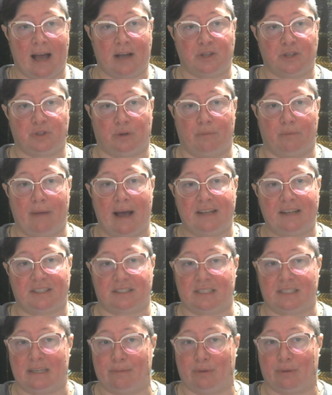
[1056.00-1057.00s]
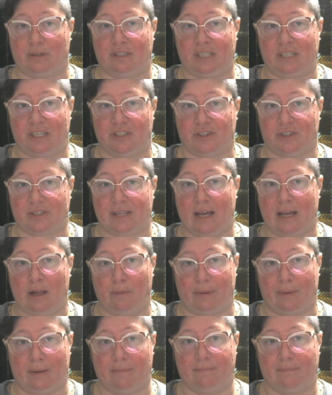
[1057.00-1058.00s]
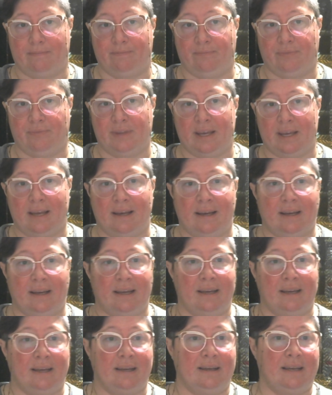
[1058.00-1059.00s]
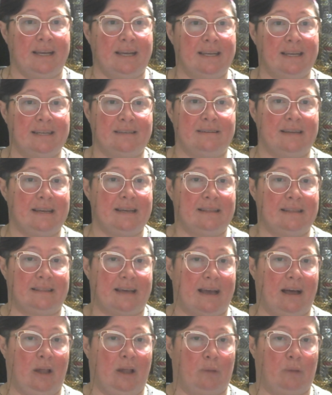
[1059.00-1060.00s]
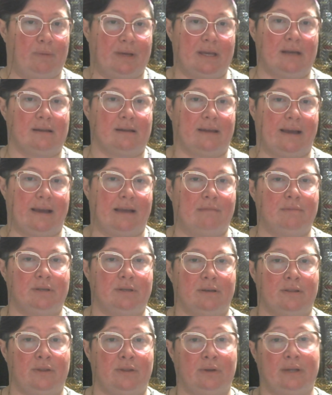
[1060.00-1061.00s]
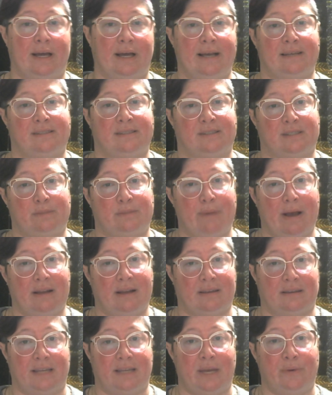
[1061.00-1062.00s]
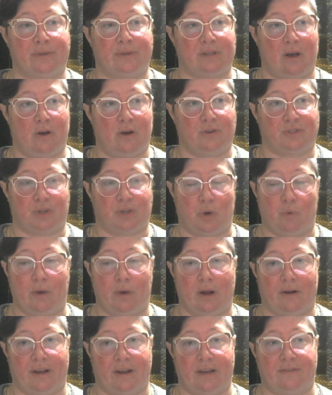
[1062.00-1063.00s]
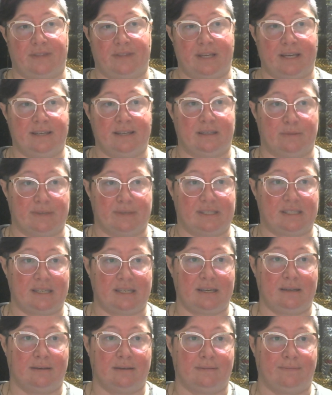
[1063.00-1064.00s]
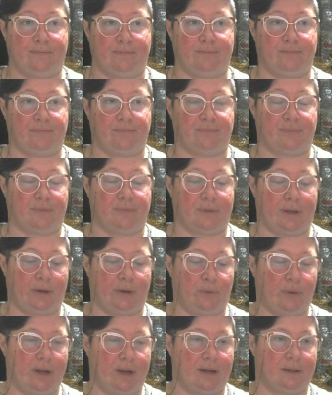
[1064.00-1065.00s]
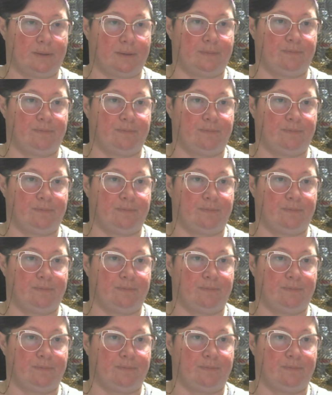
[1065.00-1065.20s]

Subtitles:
magic teachers help him. He didn't need the help, he claimed, though Laia suspected he was also wary of the intimacy. And well,